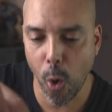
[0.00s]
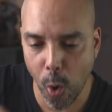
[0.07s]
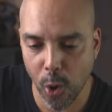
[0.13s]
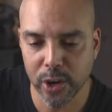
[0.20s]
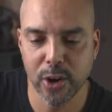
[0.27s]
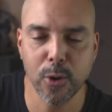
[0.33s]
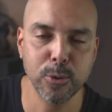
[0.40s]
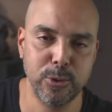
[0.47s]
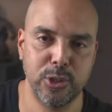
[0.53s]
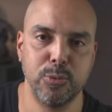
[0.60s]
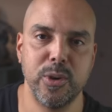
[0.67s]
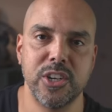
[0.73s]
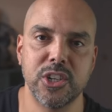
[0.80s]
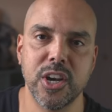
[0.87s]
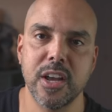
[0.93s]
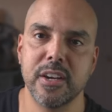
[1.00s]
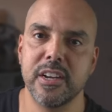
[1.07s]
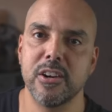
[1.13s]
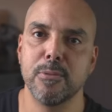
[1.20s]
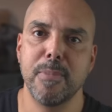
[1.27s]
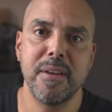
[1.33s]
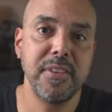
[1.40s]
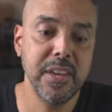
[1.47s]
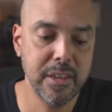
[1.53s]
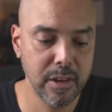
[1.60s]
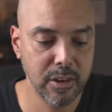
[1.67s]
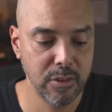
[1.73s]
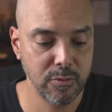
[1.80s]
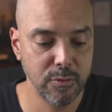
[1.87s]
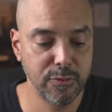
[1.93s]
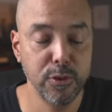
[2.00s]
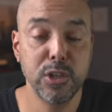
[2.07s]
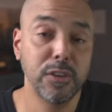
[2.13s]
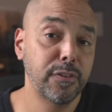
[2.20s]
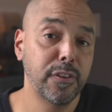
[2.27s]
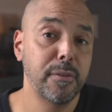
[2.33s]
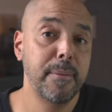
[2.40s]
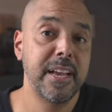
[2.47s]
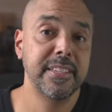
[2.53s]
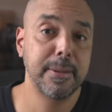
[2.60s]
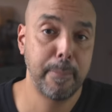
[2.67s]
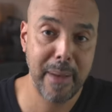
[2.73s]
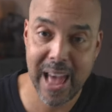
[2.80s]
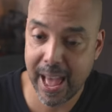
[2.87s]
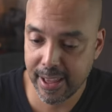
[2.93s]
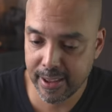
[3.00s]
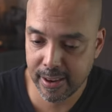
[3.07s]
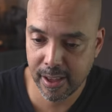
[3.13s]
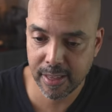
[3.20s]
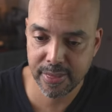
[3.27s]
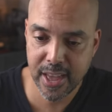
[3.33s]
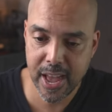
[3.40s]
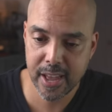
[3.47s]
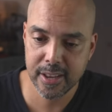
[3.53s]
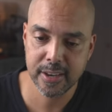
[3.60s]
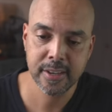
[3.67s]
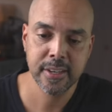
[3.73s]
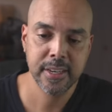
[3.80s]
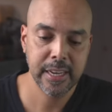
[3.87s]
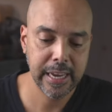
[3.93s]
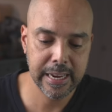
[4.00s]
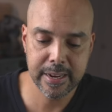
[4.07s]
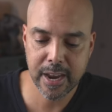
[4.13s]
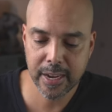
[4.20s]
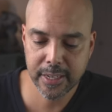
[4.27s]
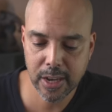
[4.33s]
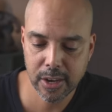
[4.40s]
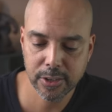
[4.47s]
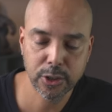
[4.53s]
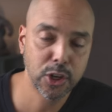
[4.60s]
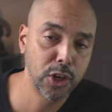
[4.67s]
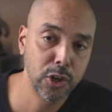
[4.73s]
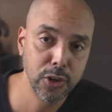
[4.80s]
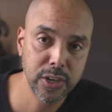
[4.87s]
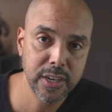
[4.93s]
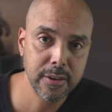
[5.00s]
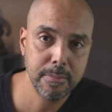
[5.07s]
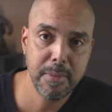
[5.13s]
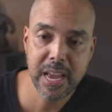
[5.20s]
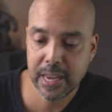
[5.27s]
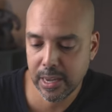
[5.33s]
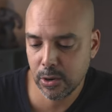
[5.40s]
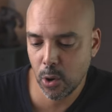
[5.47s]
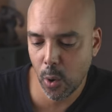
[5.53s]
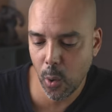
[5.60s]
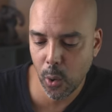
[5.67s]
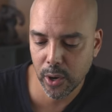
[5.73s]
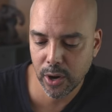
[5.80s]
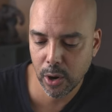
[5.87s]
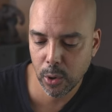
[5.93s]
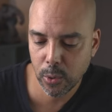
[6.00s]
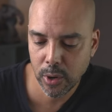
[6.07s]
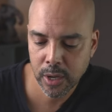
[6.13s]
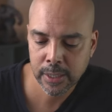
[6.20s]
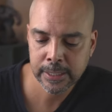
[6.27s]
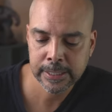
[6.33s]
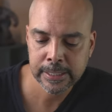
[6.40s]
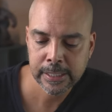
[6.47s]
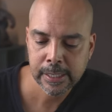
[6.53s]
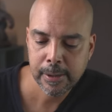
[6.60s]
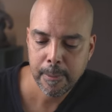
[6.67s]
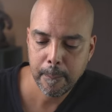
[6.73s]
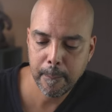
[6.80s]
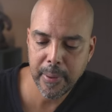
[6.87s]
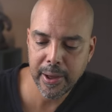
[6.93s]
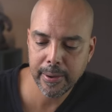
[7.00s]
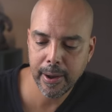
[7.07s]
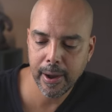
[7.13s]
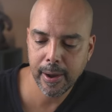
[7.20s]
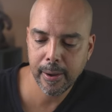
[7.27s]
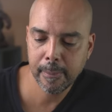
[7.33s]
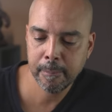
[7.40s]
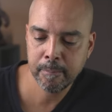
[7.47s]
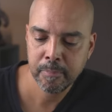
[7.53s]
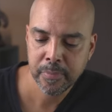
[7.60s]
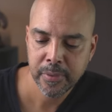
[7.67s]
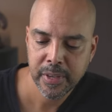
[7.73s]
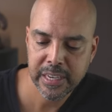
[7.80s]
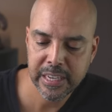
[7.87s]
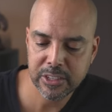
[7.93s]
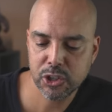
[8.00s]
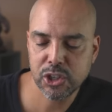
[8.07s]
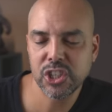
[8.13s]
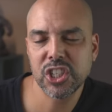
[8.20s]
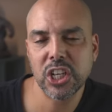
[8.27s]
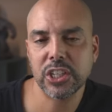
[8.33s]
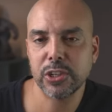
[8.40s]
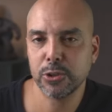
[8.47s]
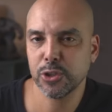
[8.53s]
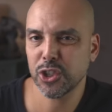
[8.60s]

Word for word: auto switch on here. Maybe Fujifilm has a patent on that and Nikon couldn't make an auto, but um, it's just a little